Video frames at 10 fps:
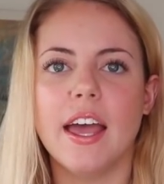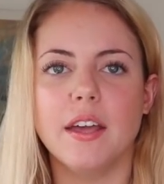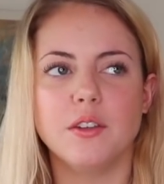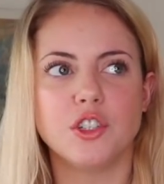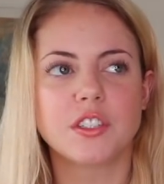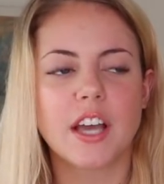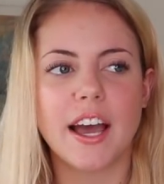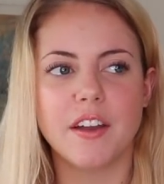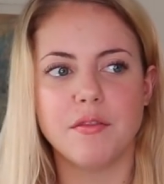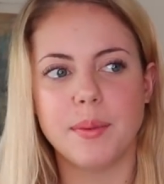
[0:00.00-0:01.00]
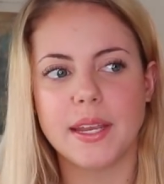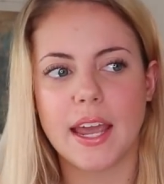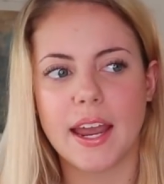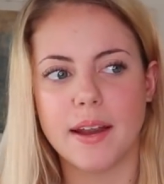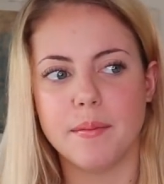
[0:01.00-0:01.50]
it just kind of
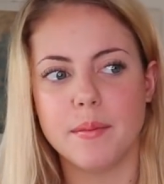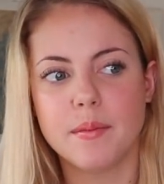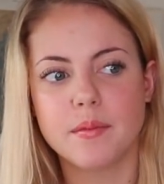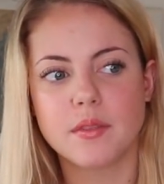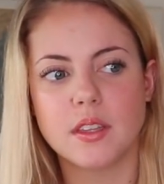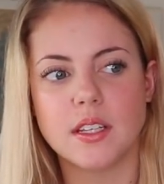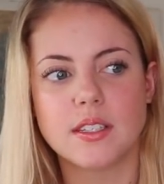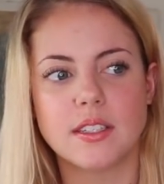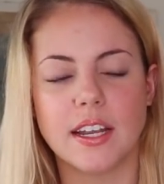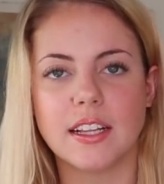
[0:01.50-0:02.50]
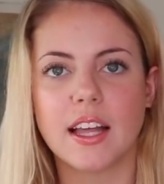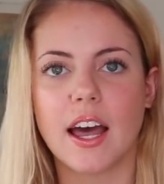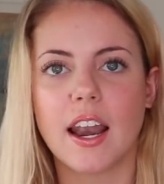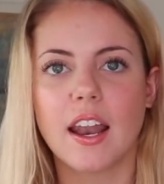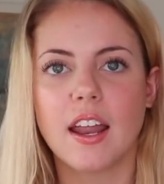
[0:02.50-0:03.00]
became this thing
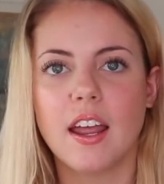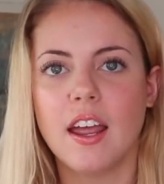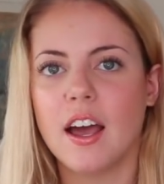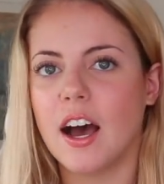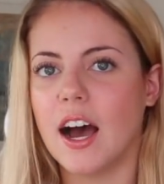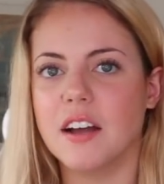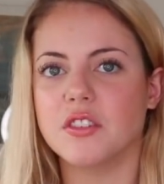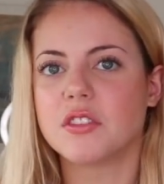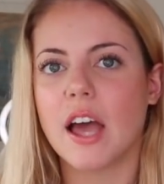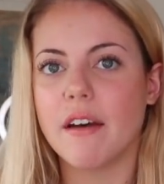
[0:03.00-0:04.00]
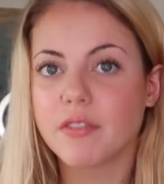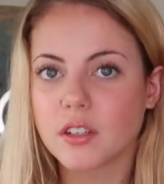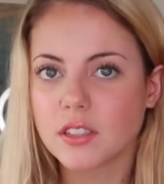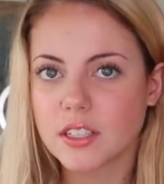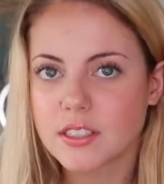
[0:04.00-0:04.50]
that I just
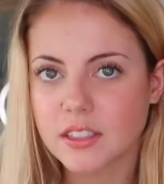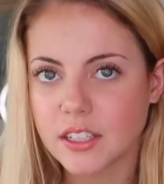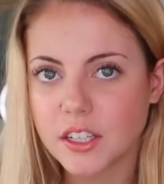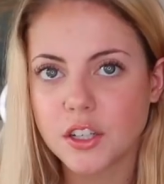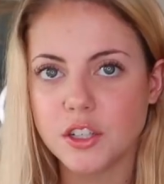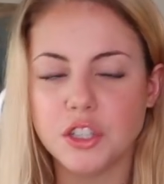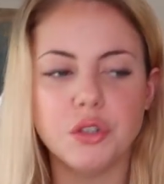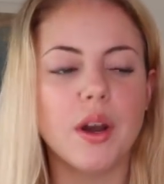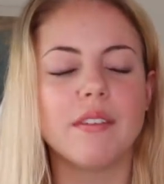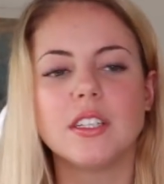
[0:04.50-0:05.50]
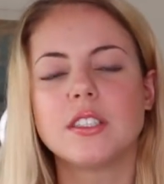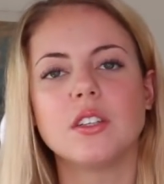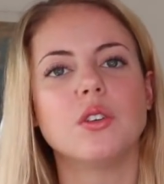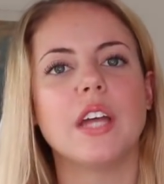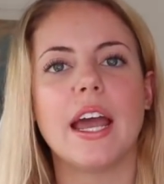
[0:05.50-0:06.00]
effortlessly could do every
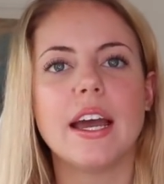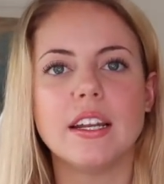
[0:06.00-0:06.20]
single day.